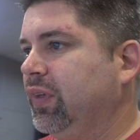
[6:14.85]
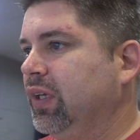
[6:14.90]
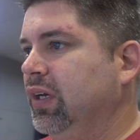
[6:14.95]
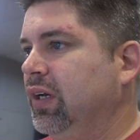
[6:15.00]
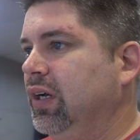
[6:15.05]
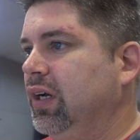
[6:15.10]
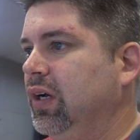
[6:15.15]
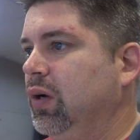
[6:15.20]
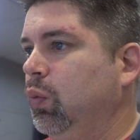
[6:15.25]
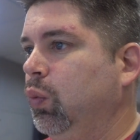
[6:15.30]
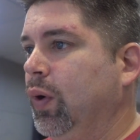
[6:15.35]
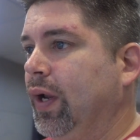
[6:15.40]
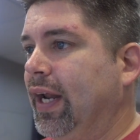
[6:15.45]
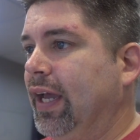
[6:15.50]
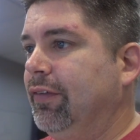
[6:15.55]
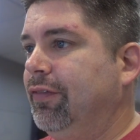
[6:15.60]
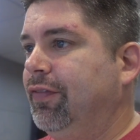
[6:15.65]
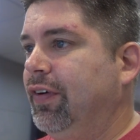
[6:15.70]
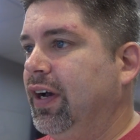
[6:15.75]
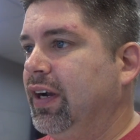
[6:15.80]
when
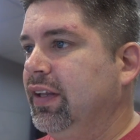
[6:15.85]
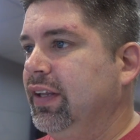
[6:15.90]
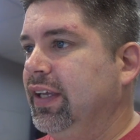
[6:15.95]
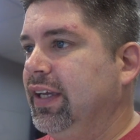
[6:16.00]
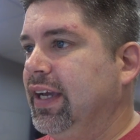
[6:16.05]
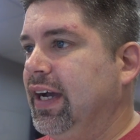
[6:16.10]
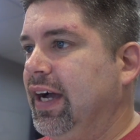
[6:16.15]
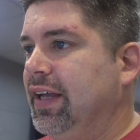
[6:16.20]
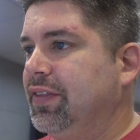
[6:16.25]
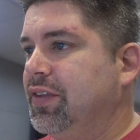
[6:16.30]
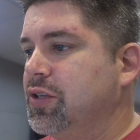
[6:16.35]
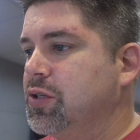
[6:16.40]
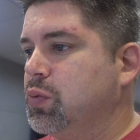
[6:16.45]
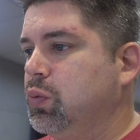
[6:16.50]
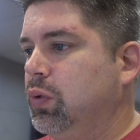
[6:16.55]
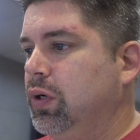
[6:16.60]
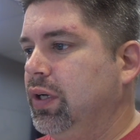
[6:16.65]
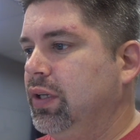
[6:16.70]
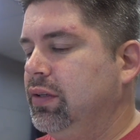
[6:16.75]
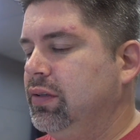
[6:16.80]
I finally got this
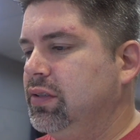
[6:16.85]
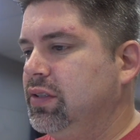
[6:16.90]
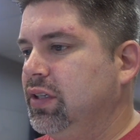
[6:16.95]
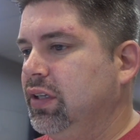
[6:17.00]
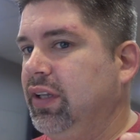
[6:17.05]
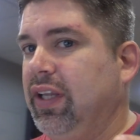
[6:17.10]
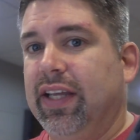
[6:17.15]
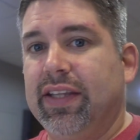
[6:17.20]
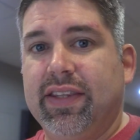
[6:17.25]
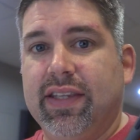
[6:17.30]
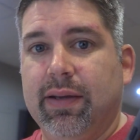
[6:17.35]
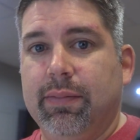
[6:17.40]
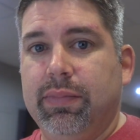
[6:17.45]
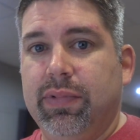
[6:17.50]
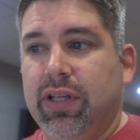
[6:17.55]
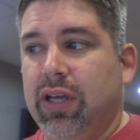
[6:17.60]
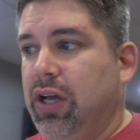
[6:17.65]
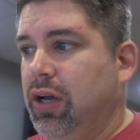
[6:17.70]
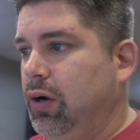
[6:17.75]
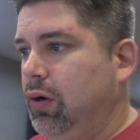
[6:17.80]
one, to let
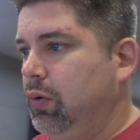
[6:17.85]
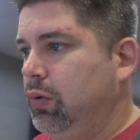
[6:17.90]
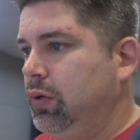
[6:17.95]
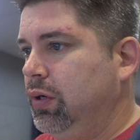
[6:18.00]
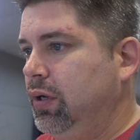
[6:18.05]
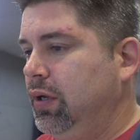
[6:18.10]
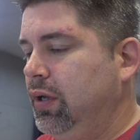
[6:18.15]
them know,